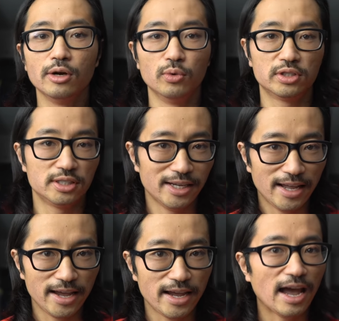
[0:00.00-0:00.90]
which
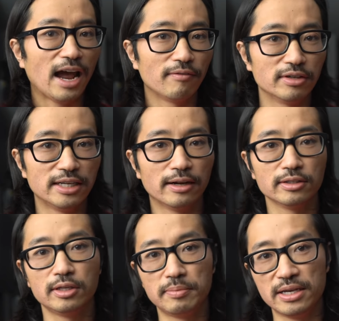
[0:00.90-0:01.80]
today averaged
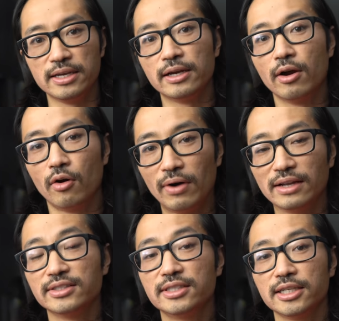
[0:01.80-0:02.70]
out to being
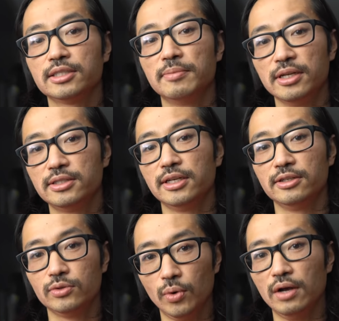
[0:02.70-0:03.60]
around 6 minutes
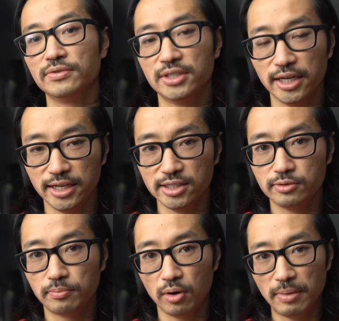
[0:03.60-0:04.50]
and 12
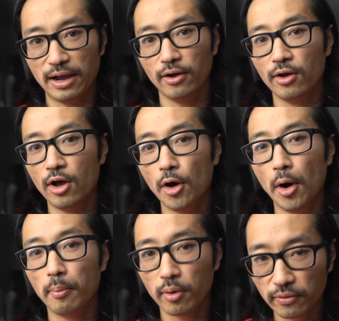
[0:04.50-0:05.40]
seconds per mile.
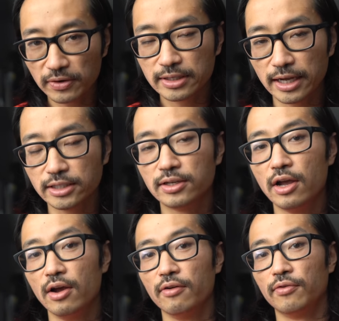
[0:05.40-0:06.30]
A perfect test
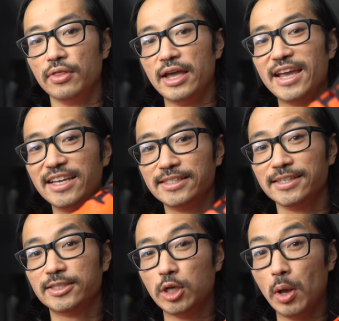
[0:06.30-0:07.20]
for the
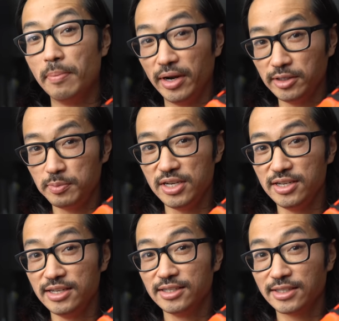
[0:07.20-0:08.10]
Asics
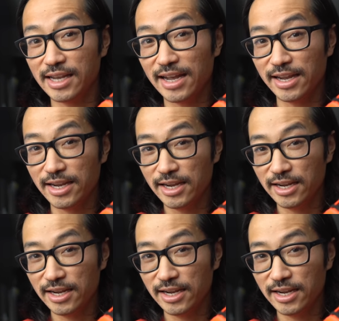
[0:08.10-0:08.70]
MetaSpeed Sky.